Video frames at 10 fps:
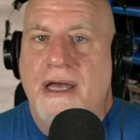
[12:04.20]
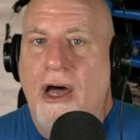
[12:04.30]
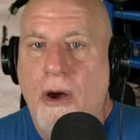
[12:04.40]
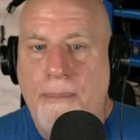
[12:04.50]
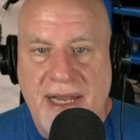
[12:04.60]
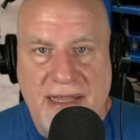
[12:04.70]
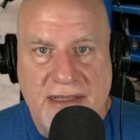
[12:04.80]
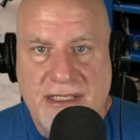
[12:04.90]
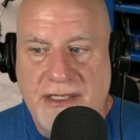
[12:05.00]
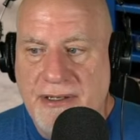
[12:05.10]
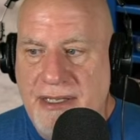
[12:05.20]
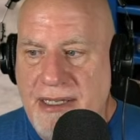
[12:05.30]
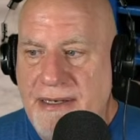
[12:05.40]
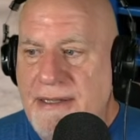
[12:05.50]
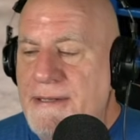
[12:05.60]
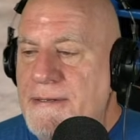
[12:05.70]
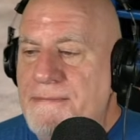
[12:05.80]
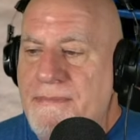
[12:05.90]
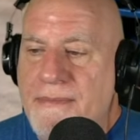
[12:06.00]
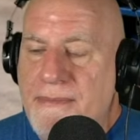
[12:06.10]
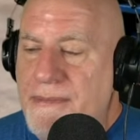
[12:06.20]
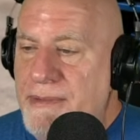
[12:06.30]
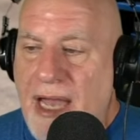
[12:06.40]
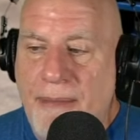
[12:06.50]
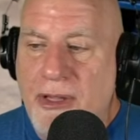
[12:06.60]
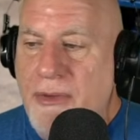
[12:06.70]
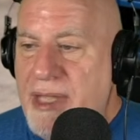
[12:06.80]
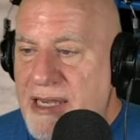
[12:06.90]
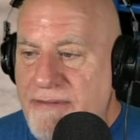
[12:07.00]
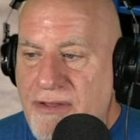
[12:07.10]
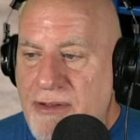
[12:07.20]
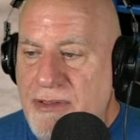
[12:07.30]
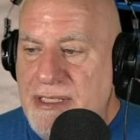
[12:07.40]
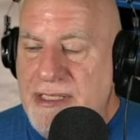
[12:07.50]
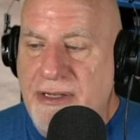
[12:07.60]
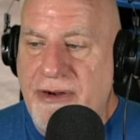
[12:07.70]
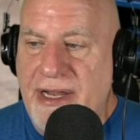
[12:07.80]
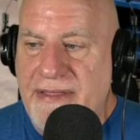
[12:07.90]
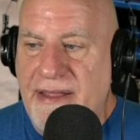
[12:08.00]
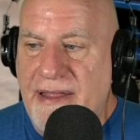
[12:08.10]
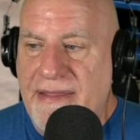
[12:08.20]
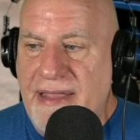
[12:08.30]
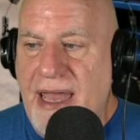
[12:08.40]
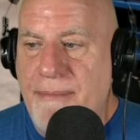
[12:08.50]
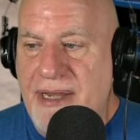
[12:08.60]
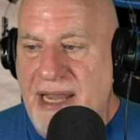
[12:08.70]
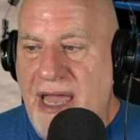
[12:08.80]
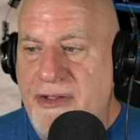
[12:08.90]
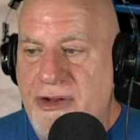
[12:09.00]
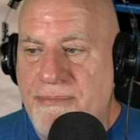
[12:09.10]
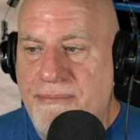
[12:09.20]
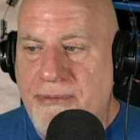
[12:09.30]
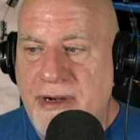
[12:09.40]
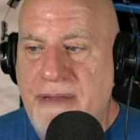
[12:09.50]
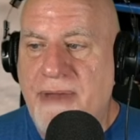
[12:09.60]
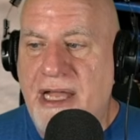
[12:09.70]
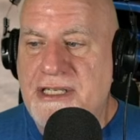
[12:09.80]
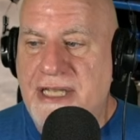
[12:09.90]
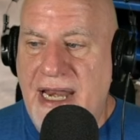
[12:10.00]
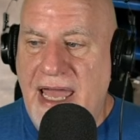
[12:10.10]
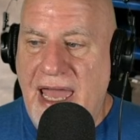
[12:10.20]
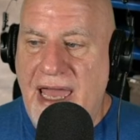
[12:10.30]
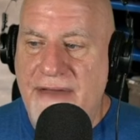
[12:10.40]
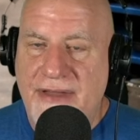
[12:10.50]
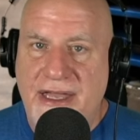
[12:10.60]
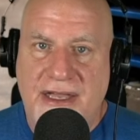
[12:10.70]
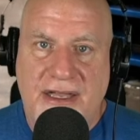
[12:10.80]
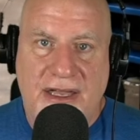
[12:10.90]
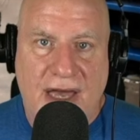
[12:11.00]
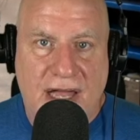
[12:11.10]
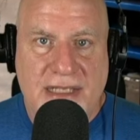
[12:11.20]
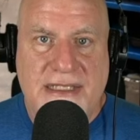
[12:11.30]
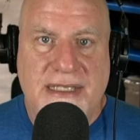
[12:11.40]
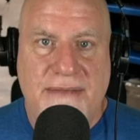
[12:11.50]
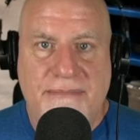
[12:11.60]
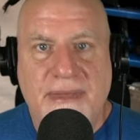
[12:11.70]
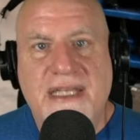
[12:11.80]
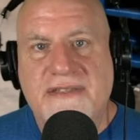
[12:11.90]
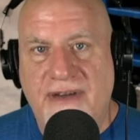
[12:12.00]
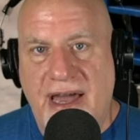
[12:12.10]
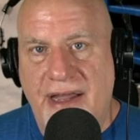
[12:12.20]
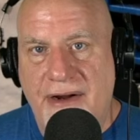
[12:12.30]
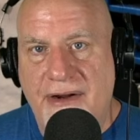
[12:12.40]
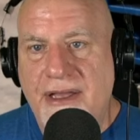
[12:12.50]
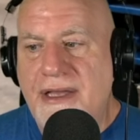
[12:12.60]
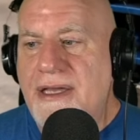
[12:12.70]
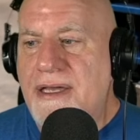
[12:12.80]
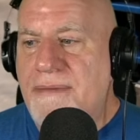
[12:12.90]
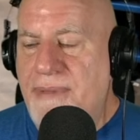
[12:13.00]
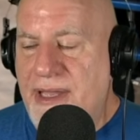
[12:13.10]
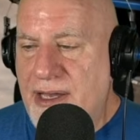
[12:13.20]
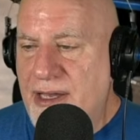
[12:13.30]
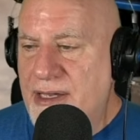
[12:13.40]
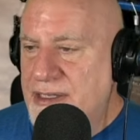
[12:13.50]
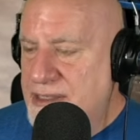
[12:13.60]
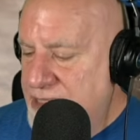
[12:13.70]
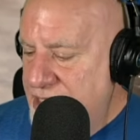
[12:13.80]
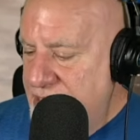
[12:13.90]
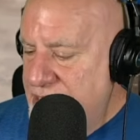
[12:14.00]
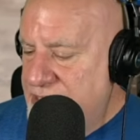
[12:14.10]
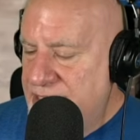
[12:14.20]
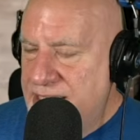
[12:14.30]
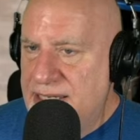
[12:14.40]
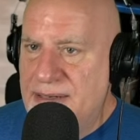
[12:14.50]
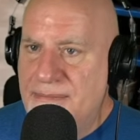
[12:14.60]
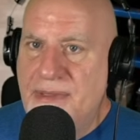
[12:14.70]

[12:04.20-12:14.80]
opening the circuit, not blowing any fuses or anything like that. But now you're pretty much going to have a constant misfire because the ECM